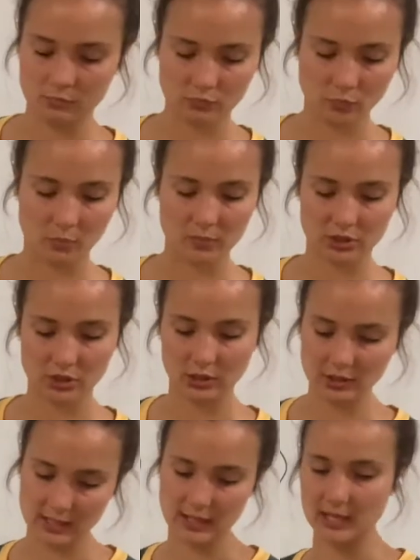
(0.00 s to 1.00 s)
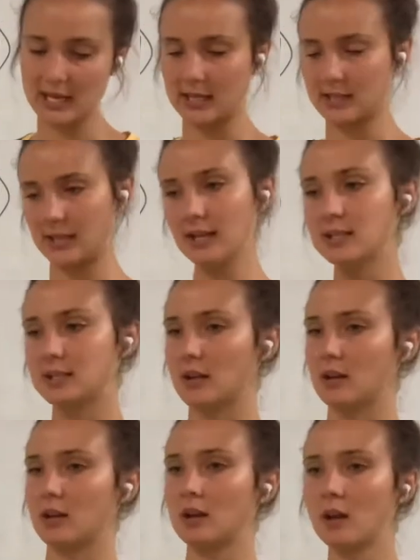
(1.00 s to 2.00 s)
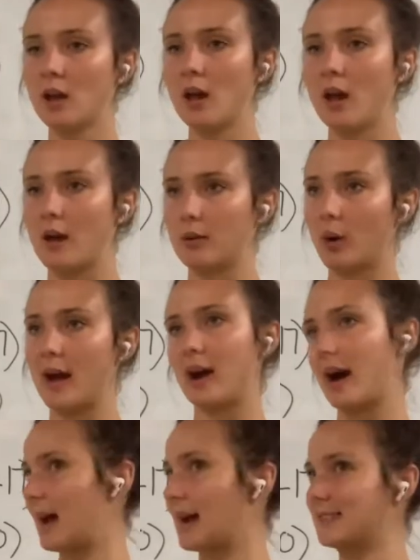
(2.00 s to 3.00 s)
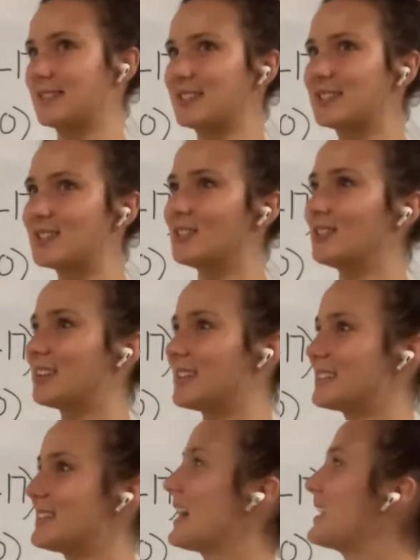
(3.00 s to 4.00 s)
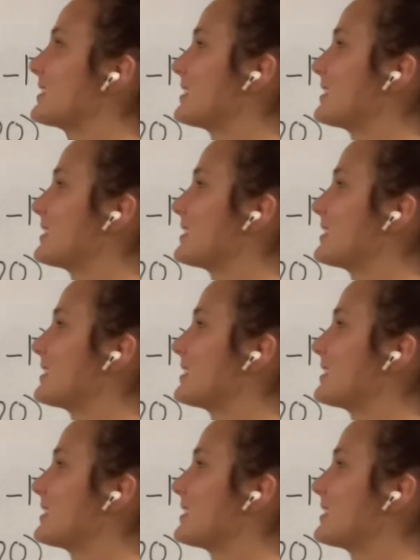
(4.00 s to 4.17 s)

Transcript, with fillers: Romans 13 exists and and why God asks us to do the things He asks